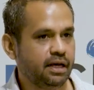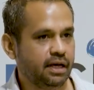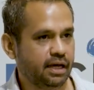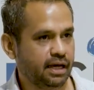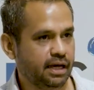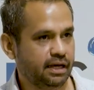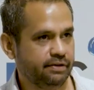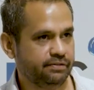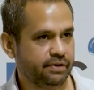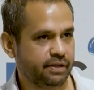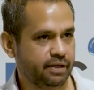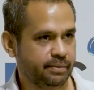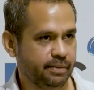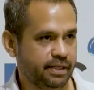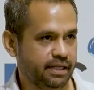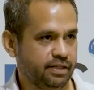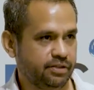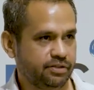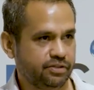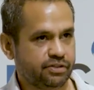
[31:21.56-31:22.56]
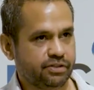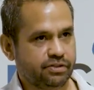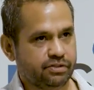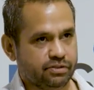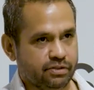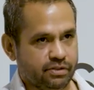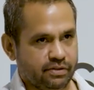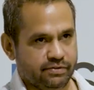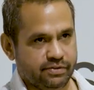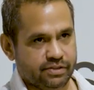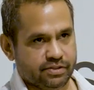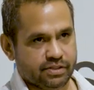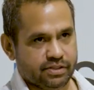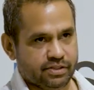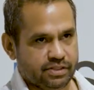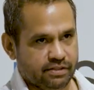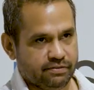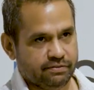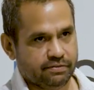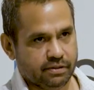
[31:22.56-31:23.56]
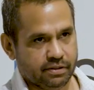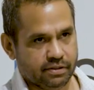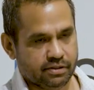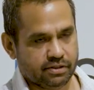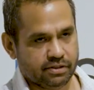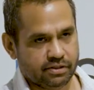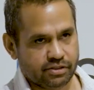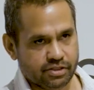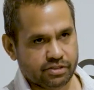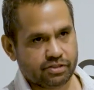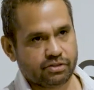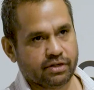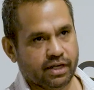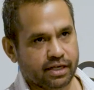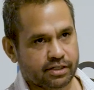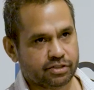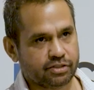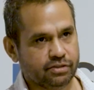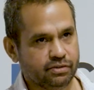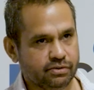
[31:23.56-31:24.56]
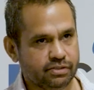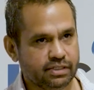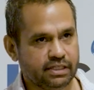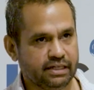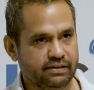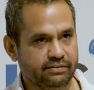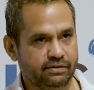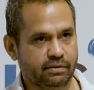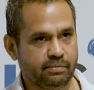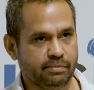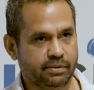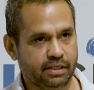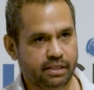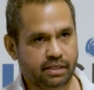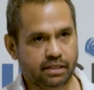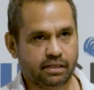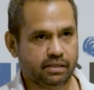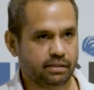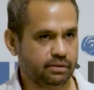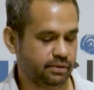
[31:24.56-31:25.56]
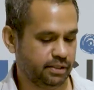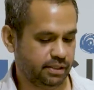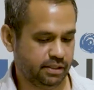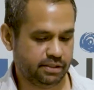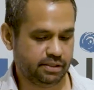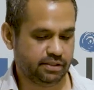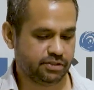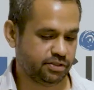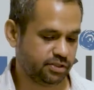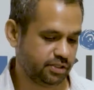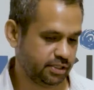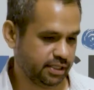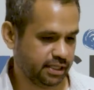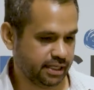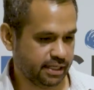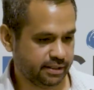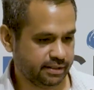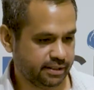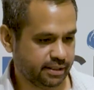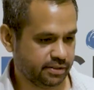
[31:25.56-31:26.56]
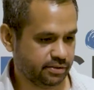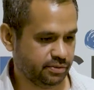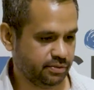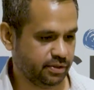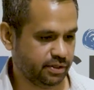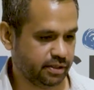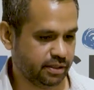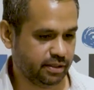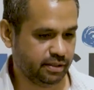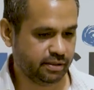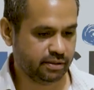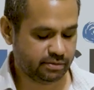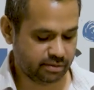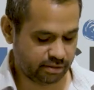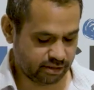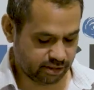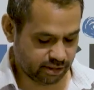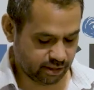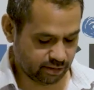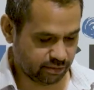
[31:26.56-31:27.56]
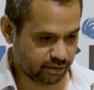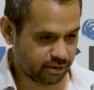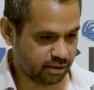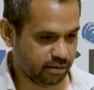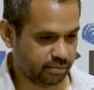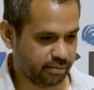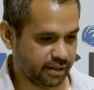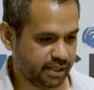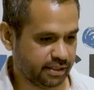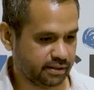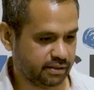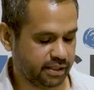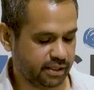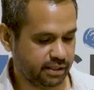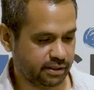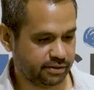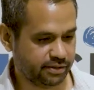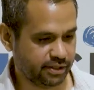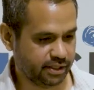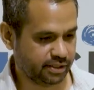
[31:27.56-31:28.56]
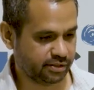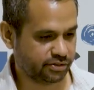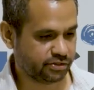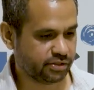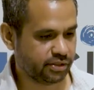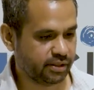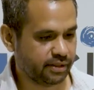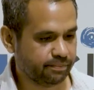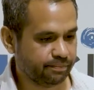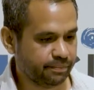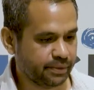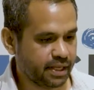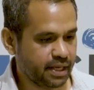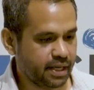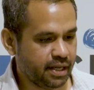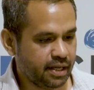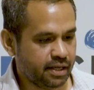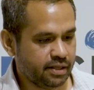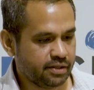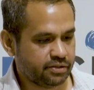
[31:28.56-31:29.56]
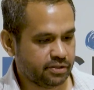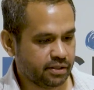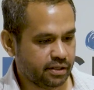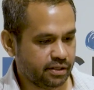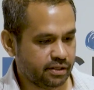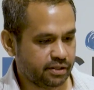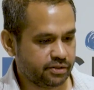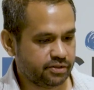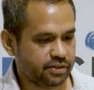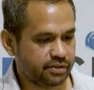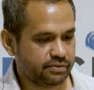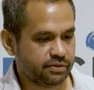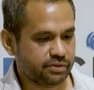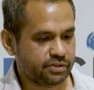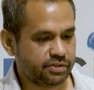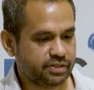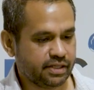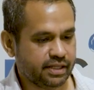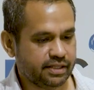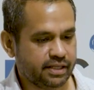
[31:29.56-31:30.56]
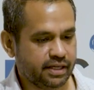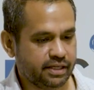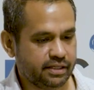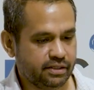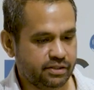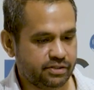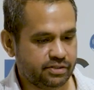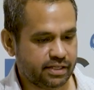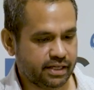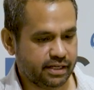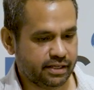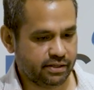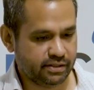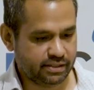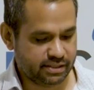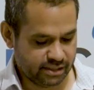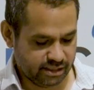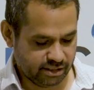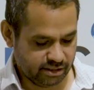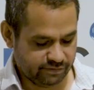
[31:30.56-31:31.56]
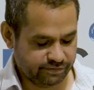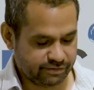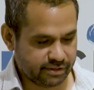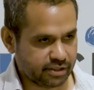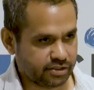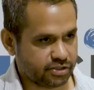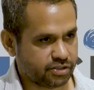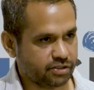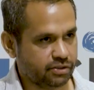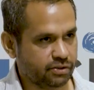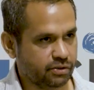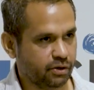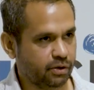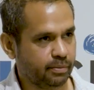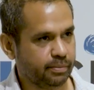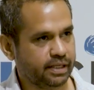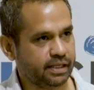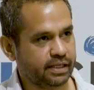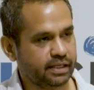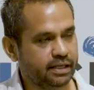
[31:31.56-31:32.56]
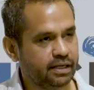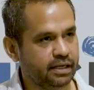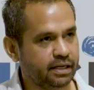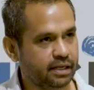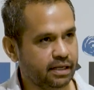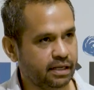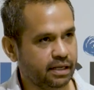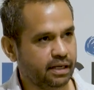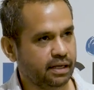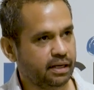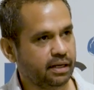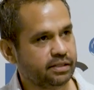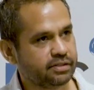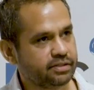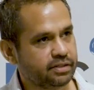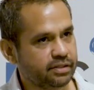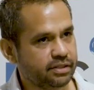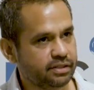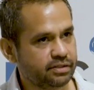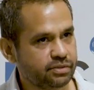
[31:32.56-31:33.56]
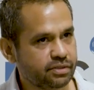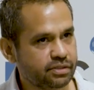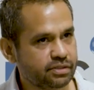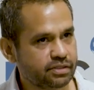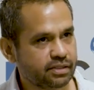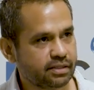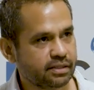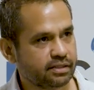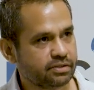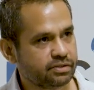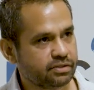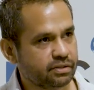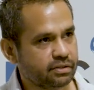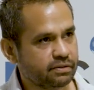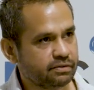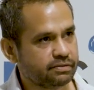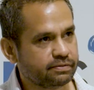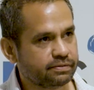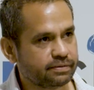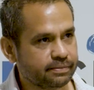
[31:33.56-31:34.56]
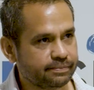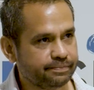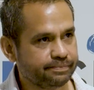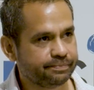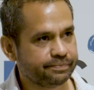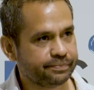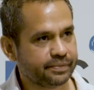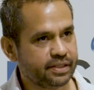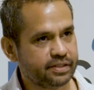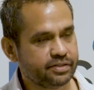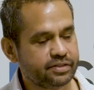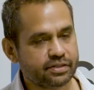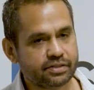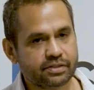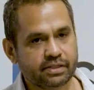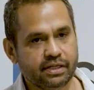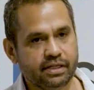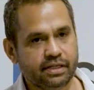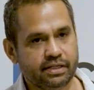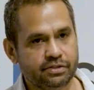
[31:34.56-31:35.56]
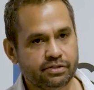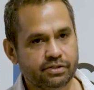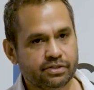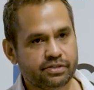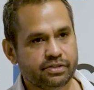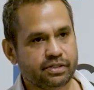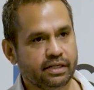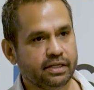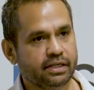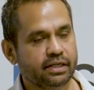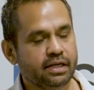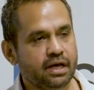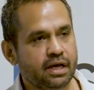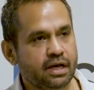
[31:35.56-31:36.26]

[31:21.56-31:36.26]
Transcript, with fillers: Uh, amphetamines it sort of is a different distraction altogether, but heroin you just chill out, doesn't worry, you don't worry about things. So several said they used AOD to function normally. Uh, so this was a sort of this is interesting.